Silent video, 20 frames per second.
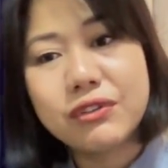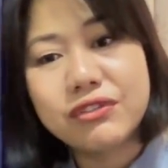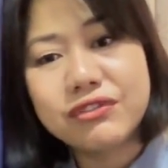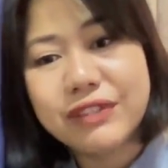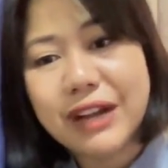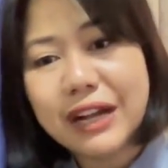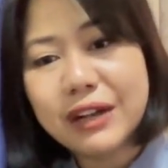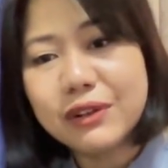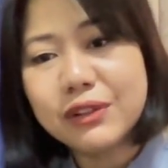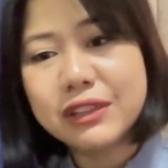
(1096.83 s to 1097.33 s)

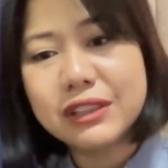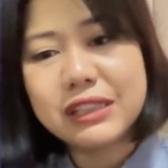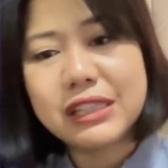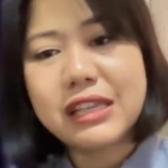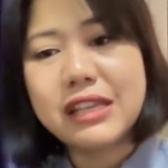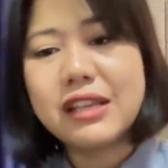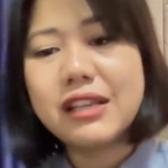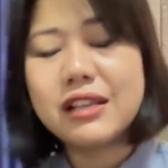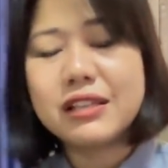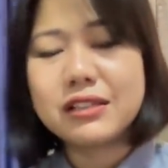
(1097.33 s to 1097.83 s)

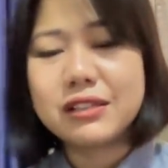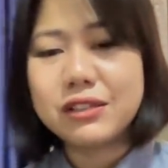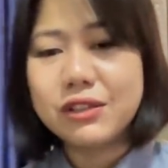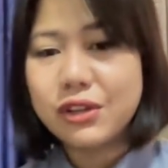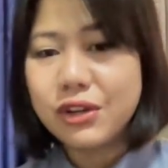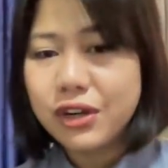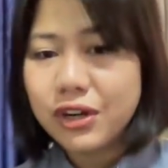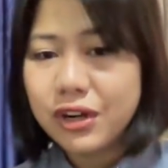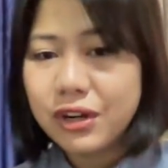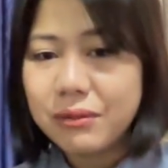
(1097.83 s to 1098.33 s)
faculties,
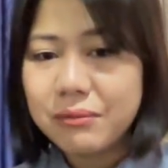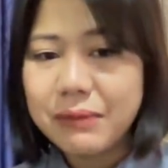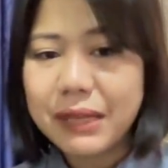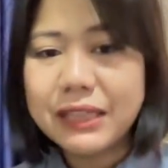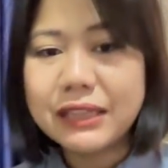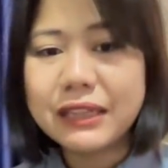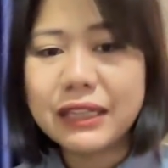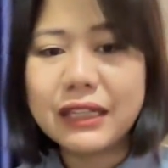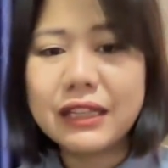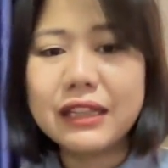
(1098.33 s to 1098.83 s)
your
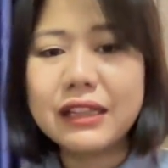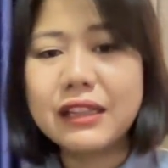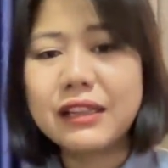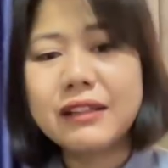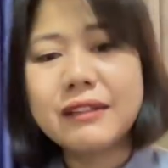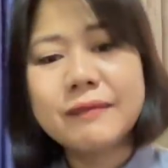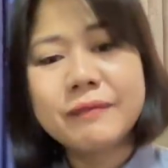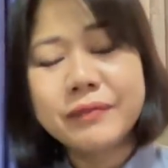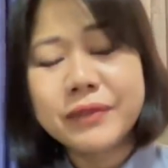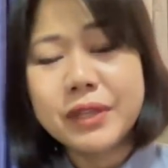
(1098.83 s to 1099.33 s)
mental
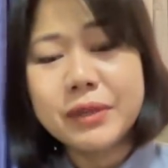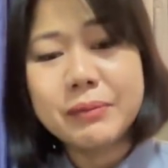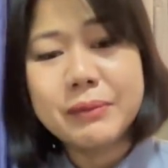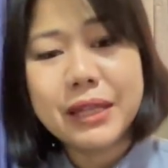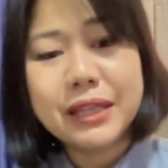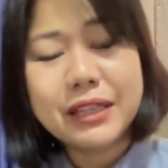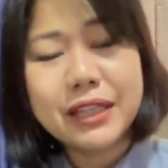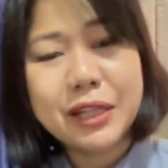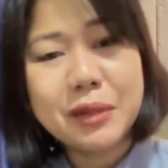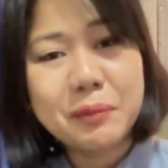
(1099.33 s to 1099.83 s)

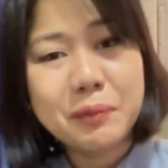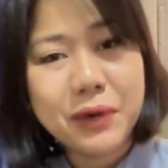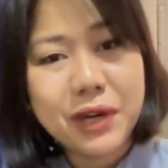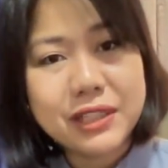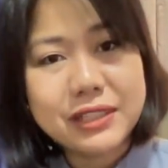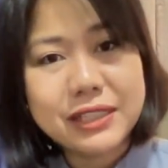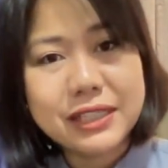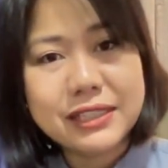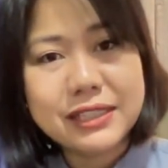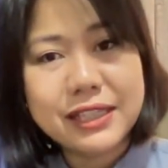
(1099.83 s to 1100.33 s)

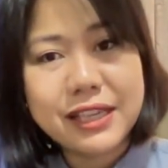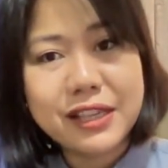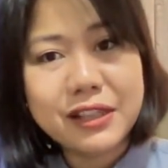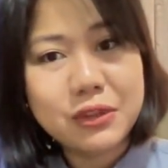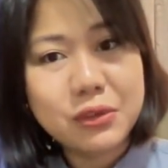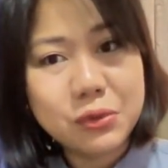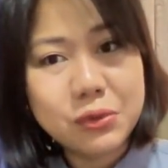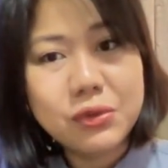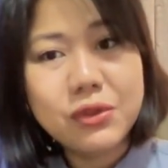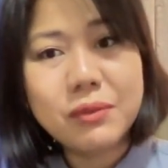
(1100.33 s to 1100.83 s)

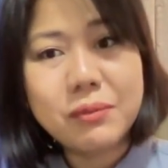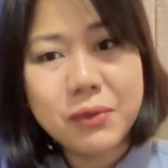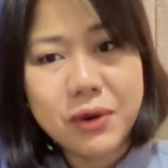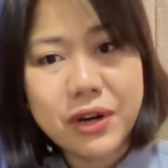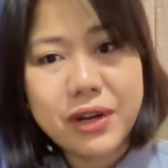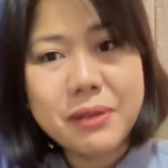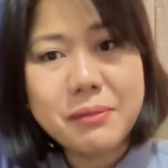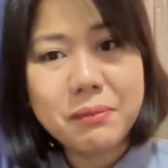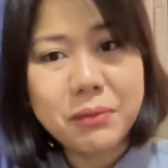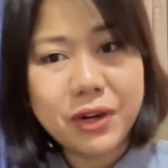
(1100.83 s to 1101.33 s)
processing to the
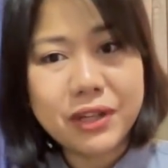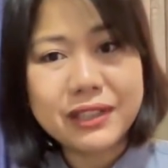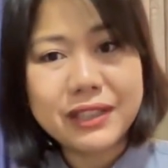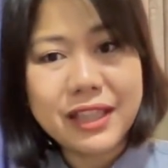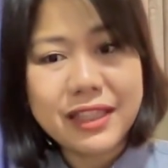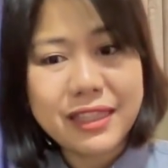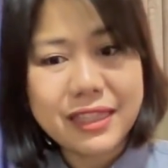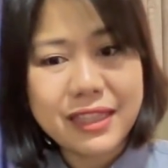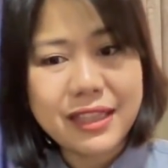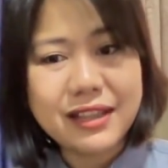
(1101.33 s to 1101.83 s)
more
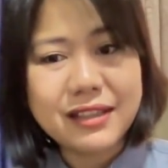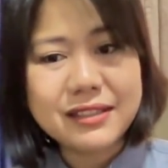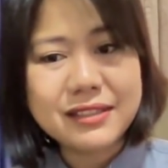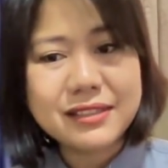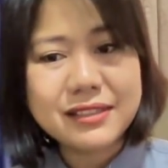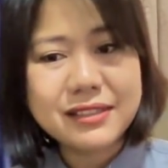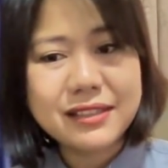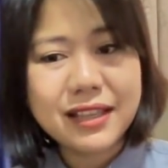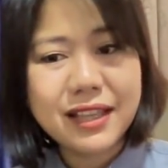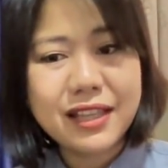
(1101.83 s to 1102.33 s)
important
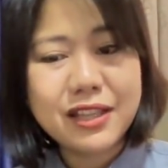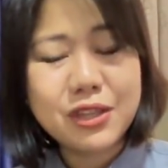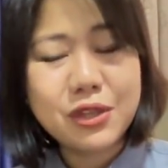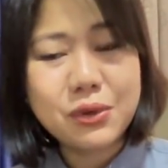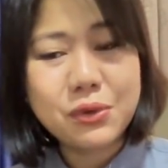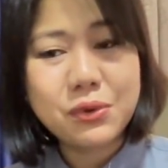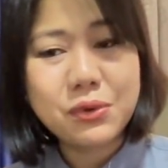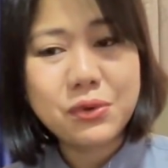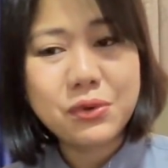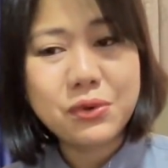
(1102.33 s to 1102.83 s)
things. And
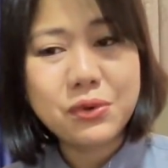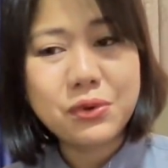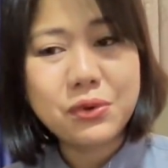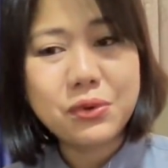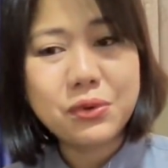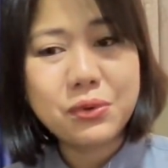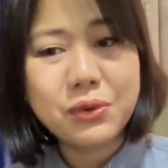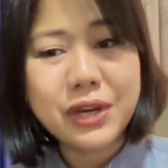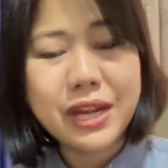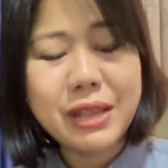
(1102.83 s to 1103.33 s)
you
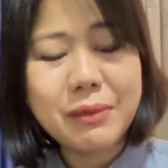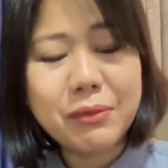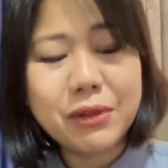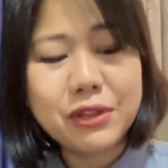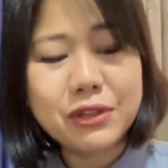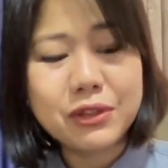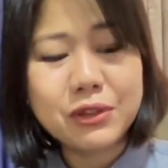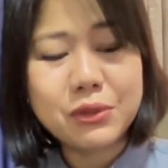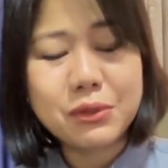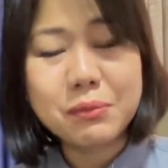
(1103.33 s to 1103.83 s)
were
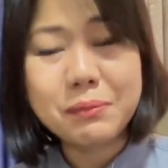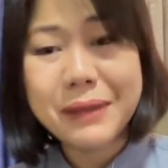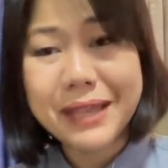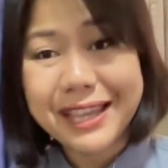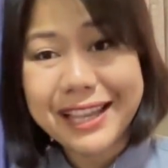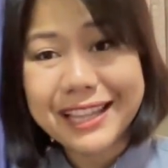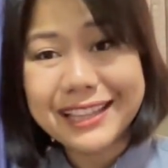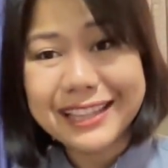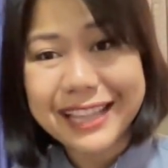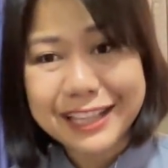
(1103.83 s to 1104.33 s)
able to
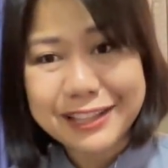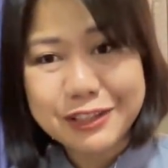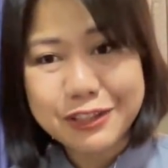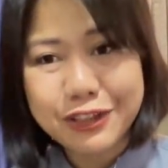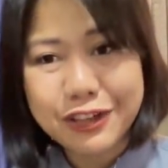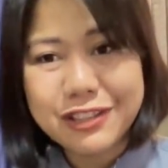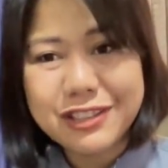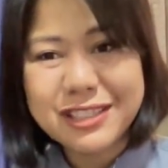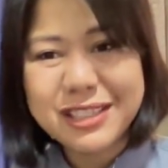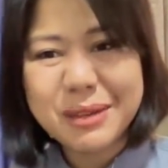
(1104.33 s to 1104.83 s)
pay
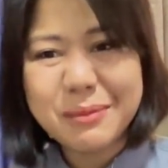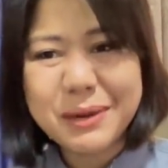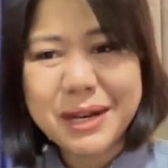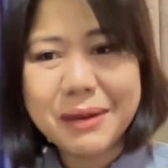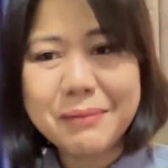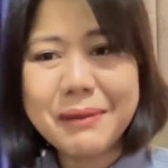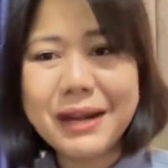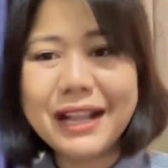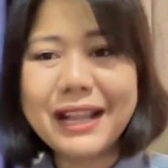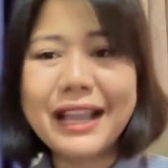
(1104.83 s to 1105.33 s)
attention sa
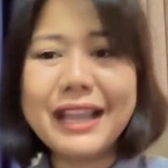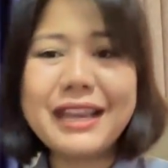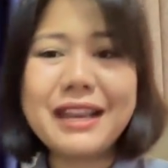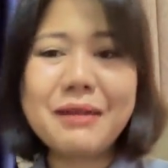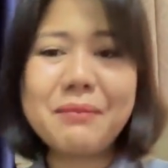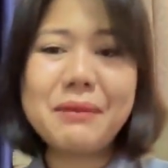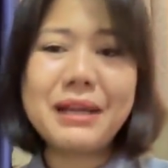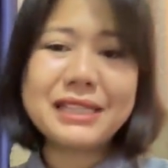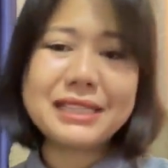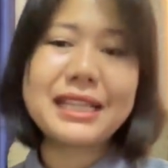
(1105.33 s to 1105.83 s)
mga bagay
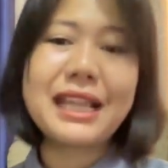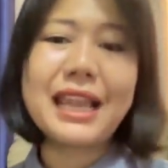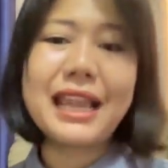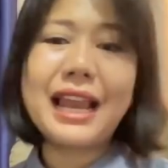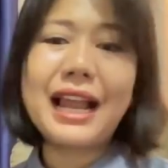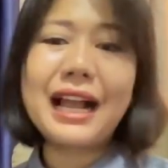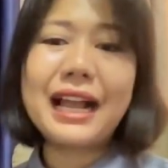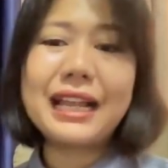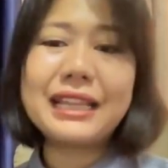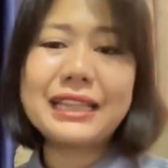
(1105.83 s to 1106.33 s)
na mas
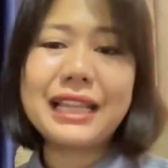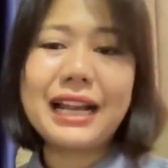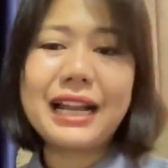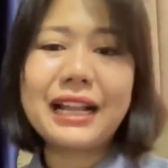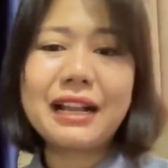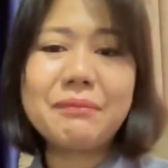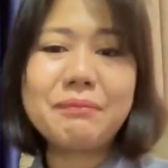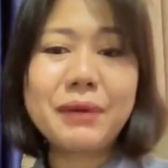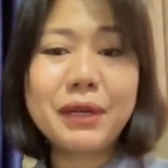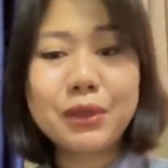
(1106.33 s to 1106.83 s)
kailangan
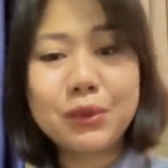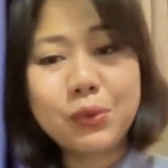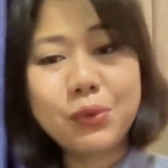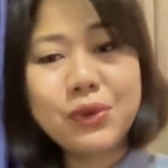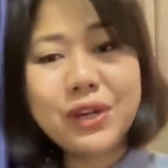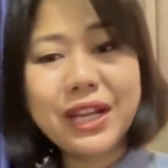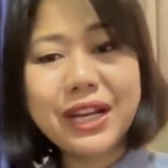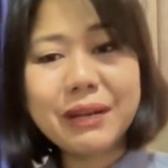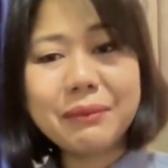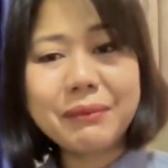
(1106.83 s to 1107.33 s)
talagang
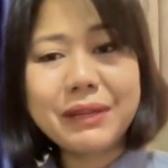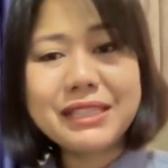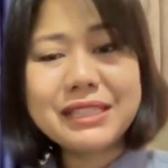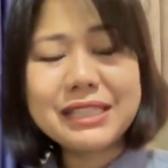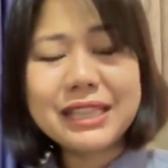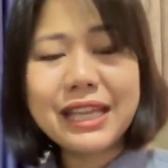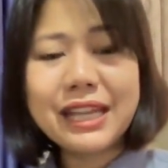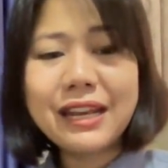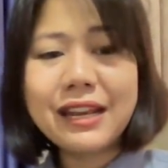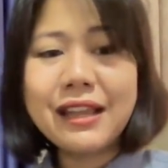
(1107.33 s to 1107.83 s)
pagtuunan ng
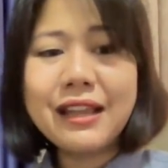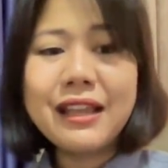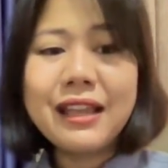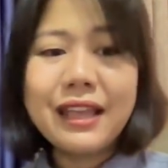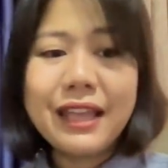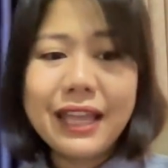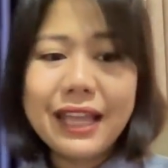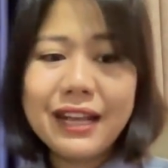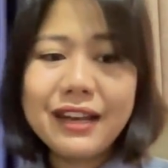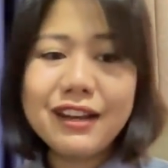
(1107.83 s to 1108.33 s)
pansin
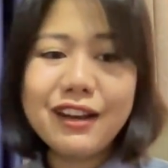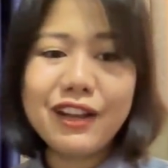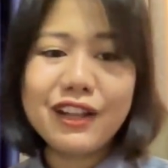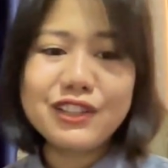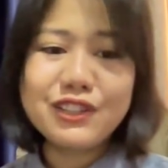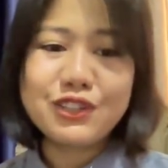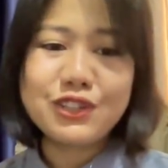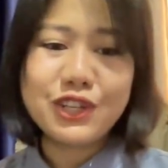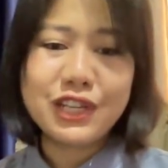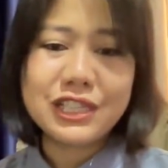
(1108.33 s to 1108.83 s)
and
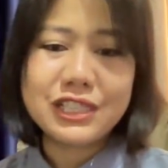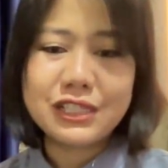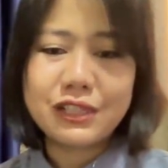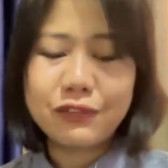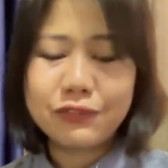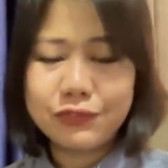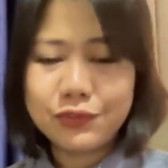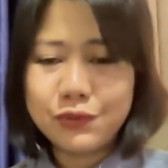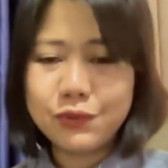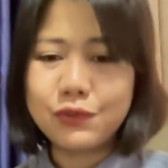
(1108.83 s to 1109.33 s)
not just
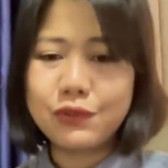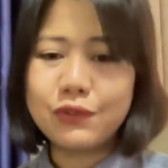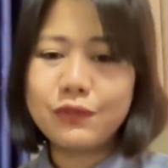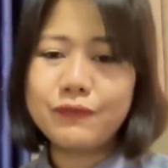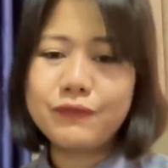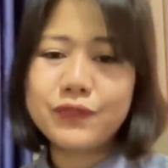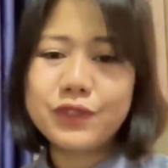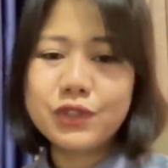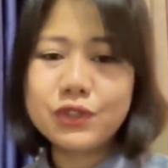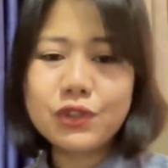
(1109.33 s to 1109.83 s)
food.
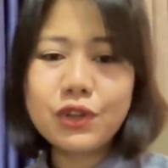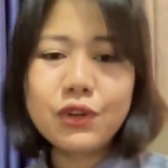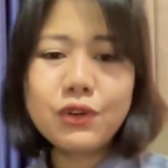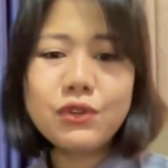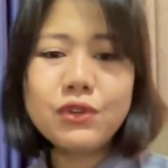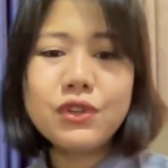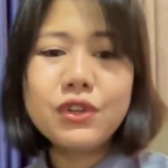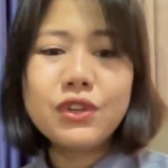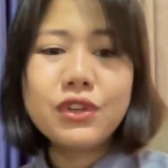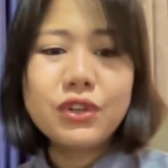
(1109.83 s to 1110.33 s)

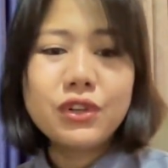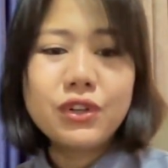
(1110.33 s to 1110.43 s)
So,